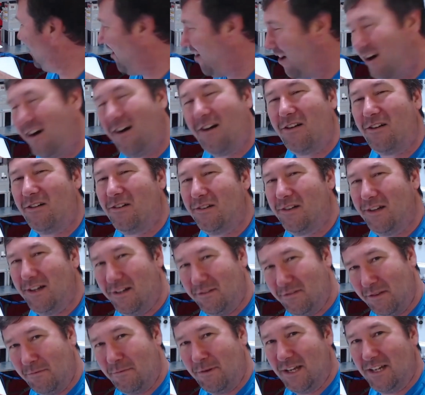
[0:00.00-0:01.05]
all of
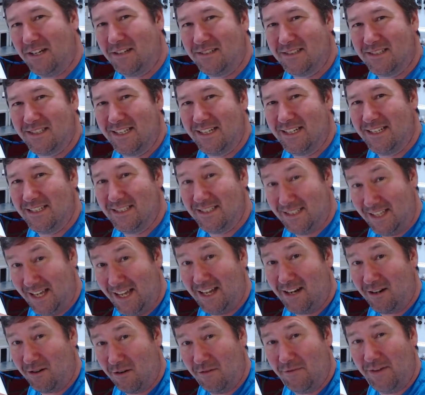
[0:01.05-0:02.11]
the PLCs that
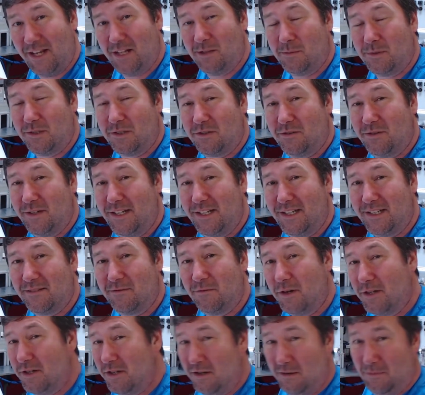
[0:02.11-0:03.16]
are available to it,
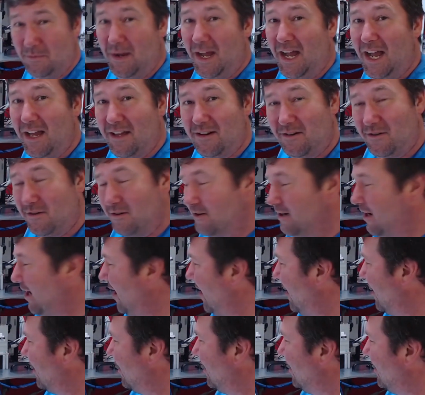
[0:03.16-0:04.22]
whether you buy it or
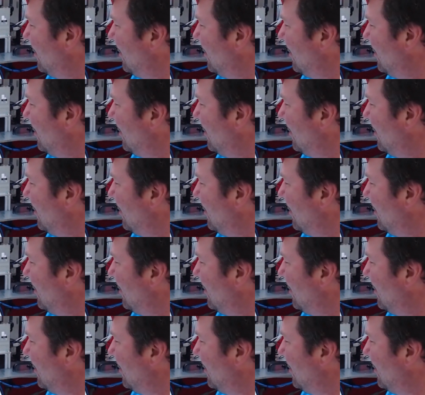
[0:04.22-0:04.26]
not.